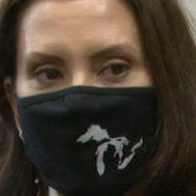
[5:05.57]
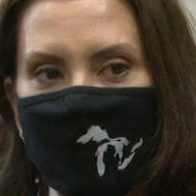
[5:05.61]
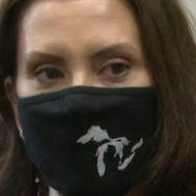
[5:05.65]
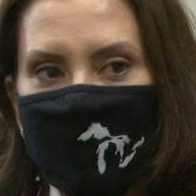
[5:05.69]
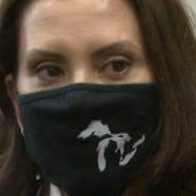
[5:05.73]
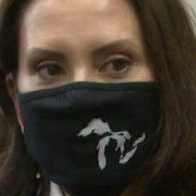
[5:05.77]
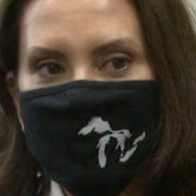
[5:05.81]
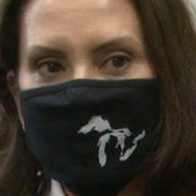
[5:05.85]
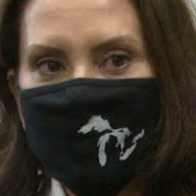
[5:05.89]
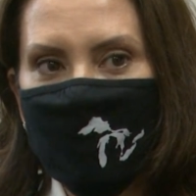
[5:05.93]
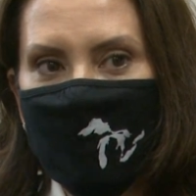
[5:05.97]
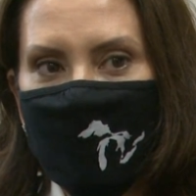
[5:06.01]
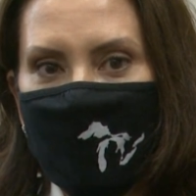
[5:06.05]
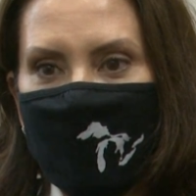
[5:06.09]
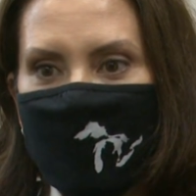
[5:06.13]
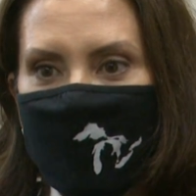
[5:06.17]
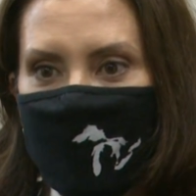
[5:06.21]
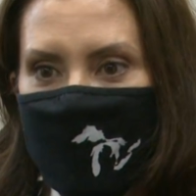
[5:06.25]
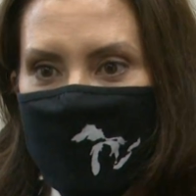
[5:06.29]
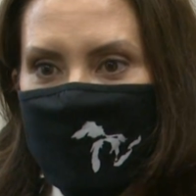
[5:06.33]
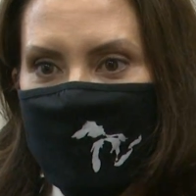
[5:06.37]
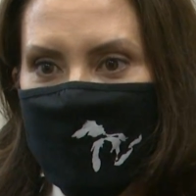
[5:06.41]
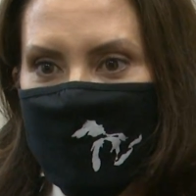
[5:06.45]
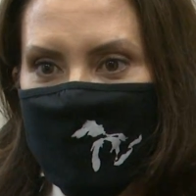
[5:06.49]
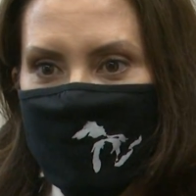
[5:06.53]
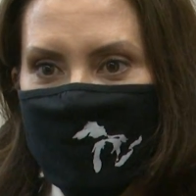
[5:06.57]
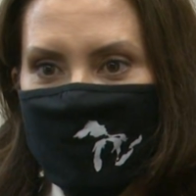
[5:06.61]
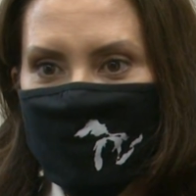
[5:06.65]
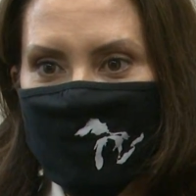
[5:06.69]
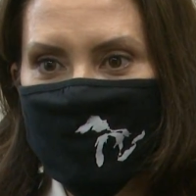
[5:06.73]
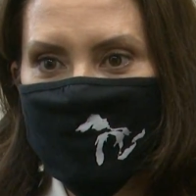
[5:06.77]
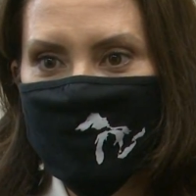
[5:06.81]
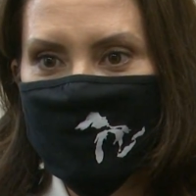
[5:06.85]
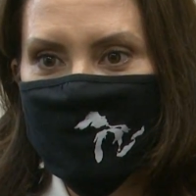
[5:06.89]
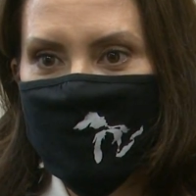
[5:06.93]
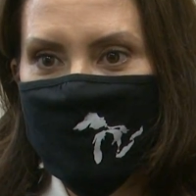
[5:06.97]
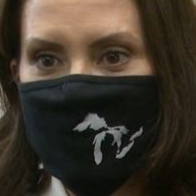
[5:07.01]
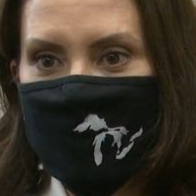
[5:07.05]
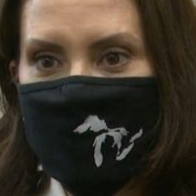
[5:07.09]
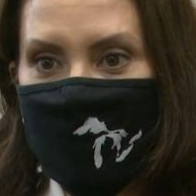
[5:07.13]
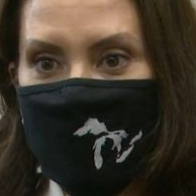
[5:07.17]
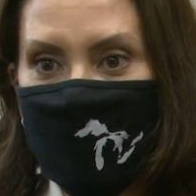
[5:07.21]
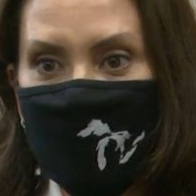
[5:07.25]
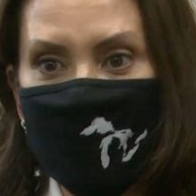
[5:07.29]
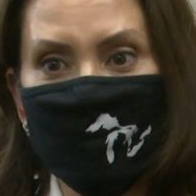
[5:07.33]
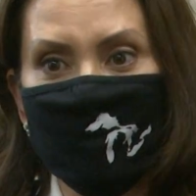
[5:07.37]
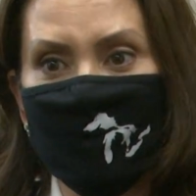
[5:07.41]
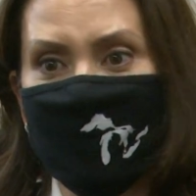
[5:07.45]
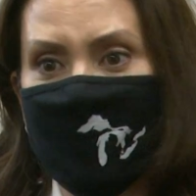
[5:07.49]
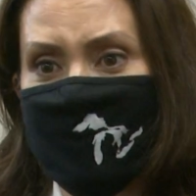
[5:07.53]
And so I think that there's
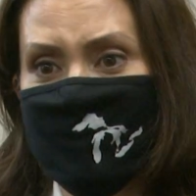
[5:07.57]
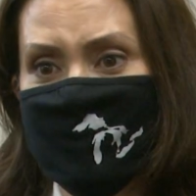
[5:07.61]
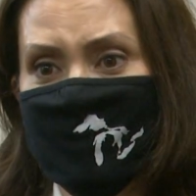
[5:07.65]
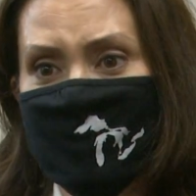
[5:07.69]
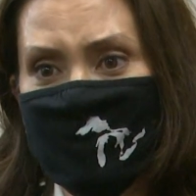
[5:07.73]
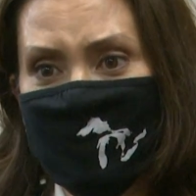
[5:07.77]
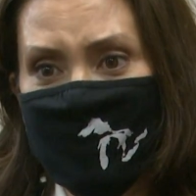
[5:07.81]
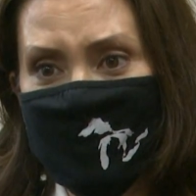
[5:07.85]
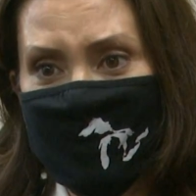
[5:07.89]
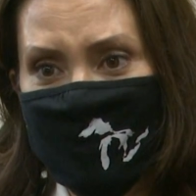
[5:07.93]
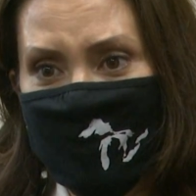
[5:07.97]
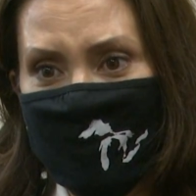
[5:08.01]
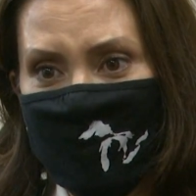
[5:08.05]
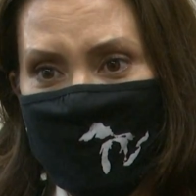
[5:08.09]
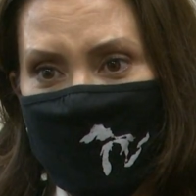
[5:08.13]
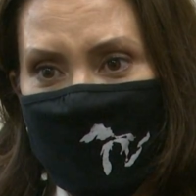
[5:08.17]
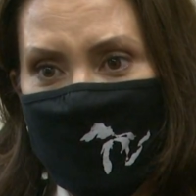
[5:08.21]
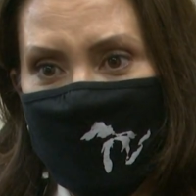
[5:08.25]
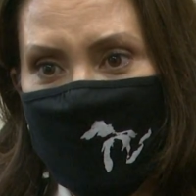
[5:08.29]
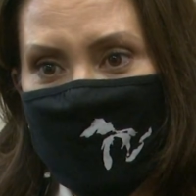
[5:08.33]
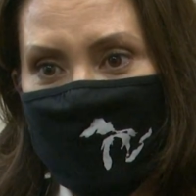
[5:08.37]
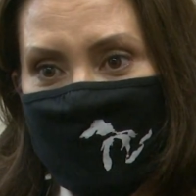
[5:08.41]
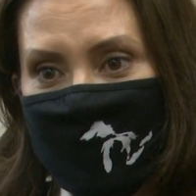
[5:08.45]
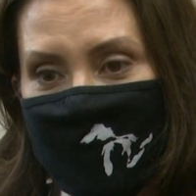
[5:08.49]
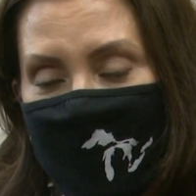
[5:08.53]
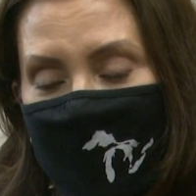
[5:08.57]
incredible optimism there.